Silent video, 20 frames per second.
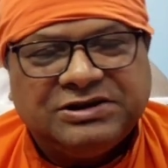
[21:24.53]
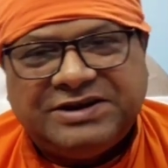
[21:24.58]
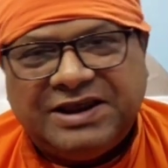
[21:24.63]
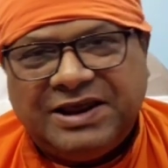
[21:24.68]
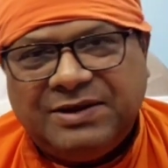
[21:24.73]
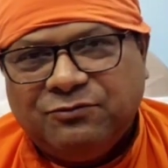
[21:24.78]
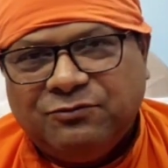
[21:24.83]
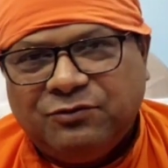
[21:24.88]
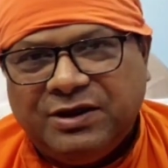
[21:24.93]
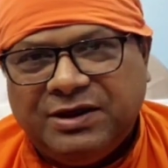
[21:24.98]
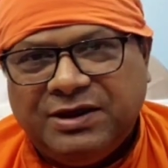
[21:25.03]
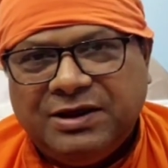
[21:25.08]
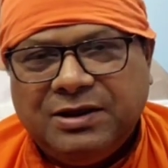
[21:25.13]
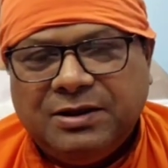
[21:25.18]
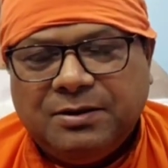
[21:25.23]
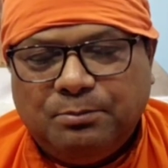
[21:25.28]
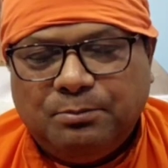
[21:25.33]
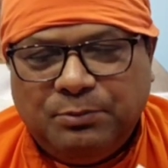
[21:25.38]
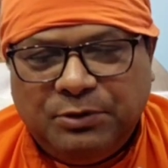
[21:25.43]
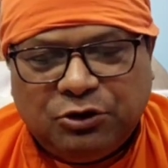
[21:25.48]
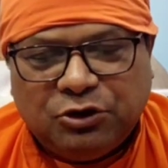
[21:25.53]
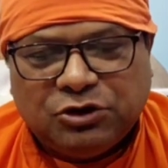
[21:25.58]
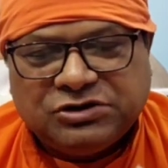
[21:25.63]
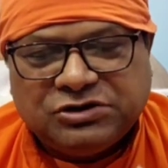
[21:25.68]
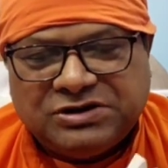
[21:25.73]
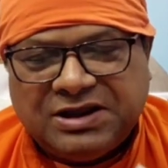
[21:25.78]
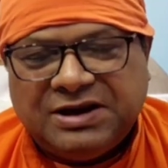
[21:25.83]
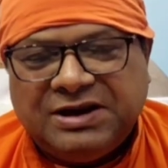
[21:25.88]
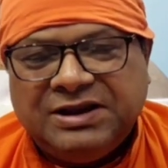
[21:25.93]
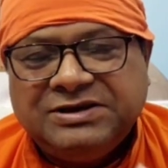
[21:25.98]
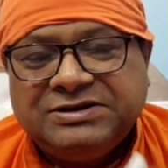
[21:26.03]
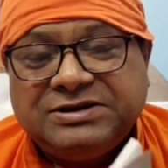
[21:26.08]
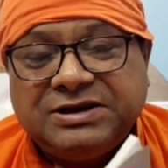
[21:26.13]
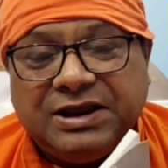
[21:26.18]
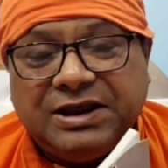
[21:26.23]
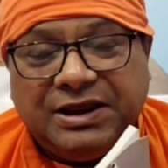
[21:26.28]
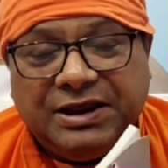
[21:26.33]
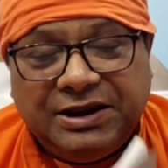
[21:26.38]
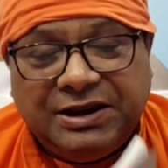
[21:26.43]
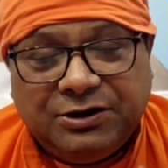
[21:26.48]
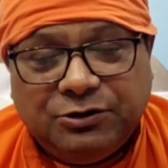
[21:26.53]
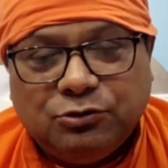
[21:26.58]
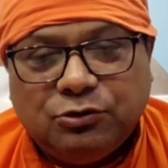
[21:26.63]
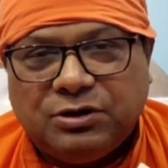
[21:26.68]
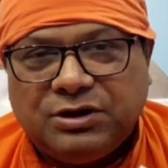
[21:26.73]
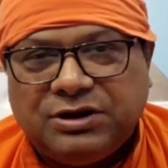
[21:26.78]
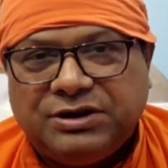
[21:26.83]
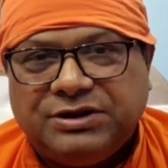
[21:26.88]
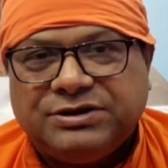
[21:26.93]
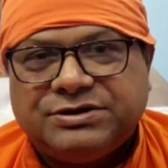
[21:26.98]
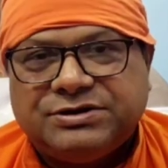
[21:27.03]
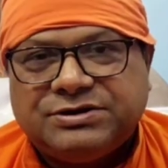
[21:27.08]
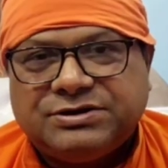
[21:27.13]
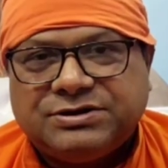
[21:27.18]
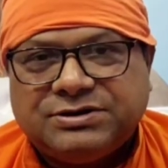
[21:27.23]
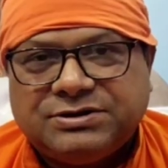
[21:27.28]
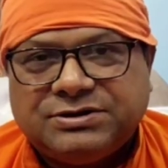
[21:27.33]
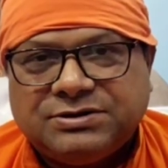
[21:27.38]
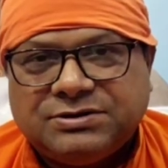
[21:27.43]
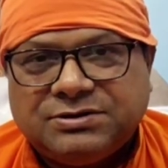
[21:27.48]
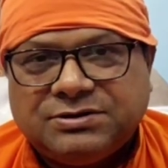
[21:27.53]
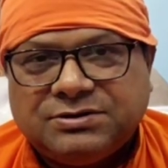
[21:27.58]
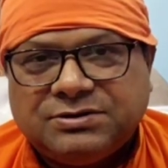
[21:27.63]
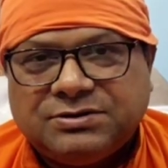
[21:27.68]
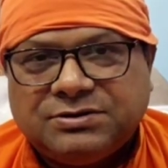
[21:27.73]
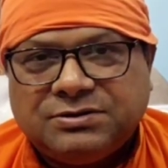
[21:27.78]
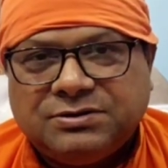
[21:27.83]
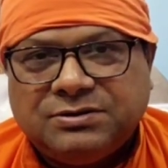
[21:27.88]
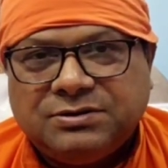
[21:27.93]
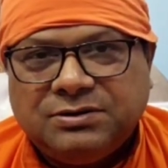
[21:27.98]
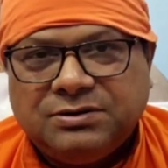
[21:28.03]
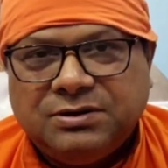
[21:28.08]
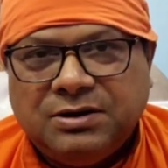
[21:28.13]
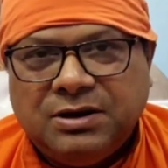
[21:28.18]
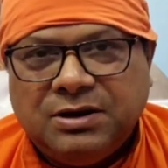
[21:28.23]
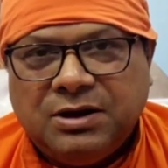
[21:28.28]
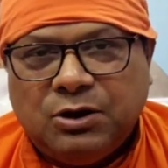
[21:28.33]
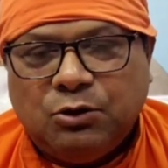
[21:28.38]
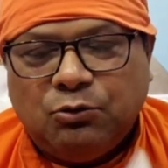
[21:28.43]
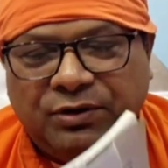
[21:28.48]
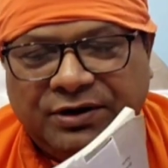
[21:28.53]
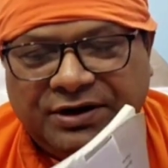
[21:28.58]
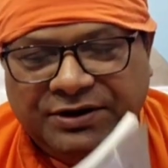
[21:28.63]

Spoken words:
same way, because there is ignorance, we